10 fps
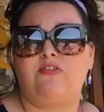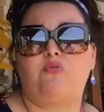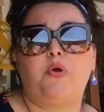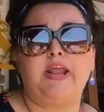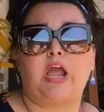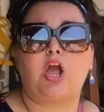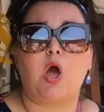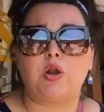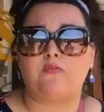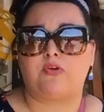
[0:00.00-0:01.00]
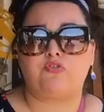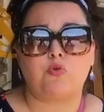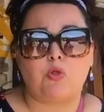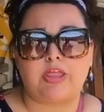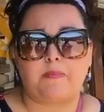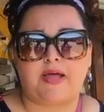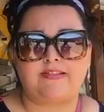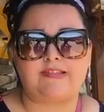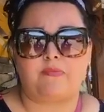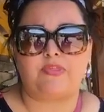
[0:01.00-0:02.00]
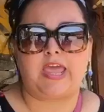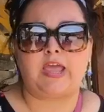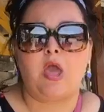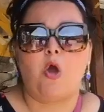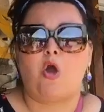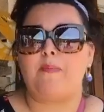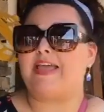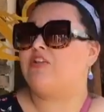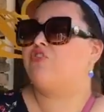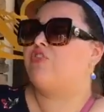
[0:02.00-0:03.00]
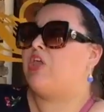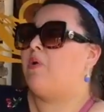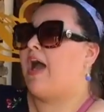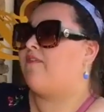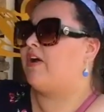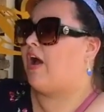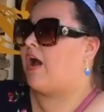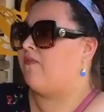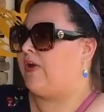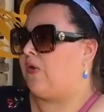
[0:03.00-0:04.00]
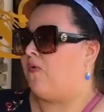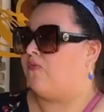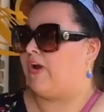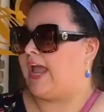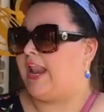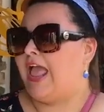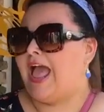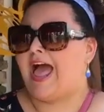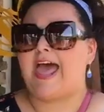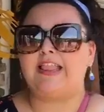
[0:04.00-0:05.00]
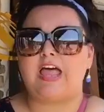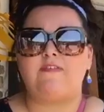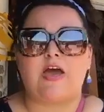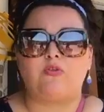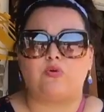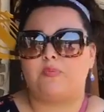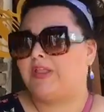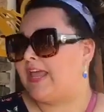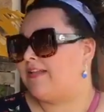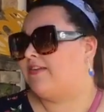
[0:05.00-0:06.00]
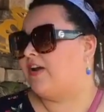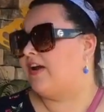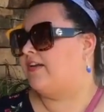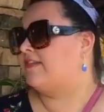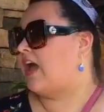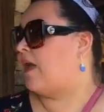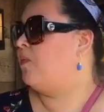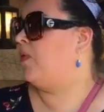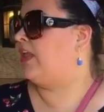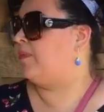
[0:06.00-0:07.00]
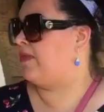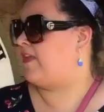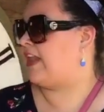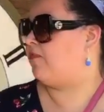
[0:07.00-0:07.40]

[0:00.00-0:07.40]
just putting a coat of Rust-Oleum on something or making sure that you have a covering over it. I love outdoor planters. I'm a really big fan